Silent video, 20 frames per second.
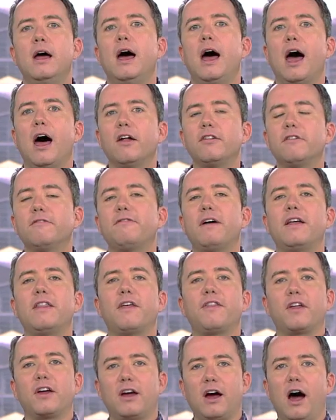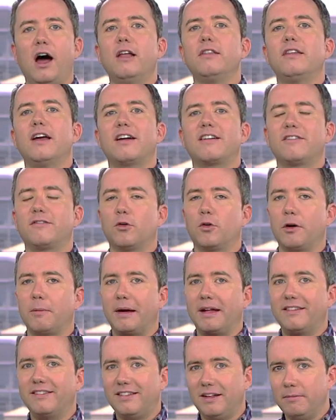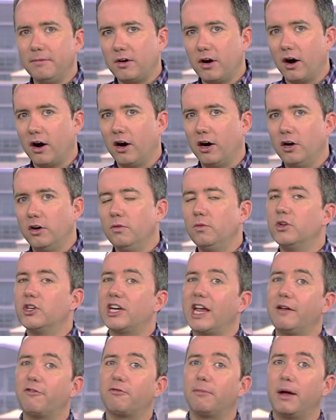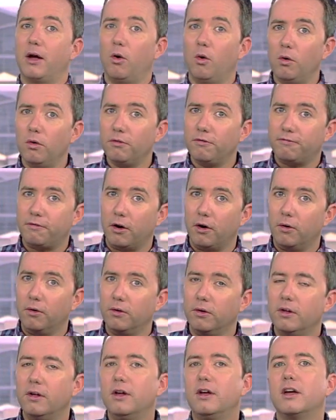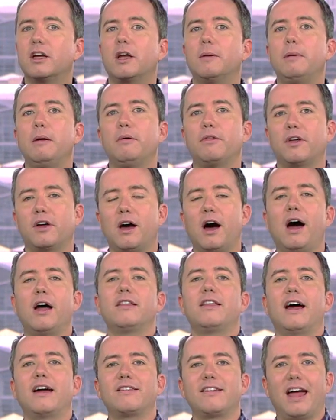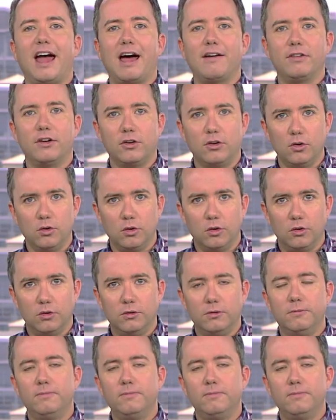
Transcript: I also find that the contacts stored on my SIM card, which came from my old phone, compete with the contacts I have in Google.